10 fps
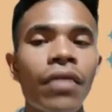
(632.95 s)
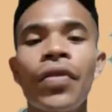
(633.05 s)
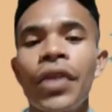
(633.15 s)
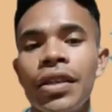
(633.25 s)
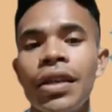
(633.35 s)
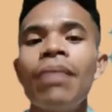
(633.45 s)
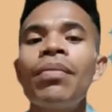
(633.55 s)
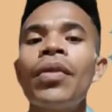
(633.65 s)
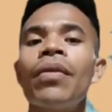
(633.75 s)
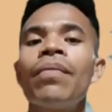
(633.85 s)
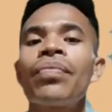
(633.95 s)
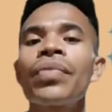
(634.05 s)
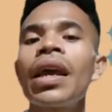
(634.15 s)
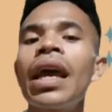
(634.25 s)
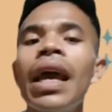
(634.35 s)
For example,
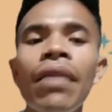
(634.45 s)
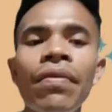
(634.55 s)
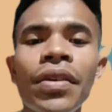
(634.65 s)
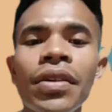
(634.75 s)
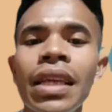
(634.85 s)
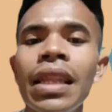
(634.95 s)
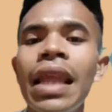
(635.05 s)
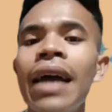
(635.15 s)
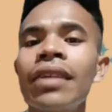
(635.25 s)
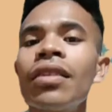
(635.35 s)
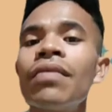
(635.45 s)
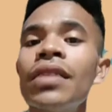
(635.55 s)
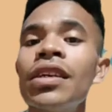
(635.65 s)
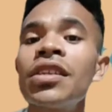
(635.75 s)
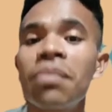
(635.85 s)
if there's a lack of
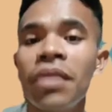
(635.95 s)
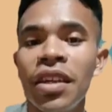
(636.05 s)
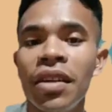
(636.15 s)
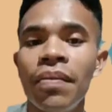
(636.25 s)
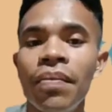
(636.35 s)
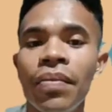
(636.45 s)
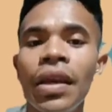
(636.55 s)
discipline,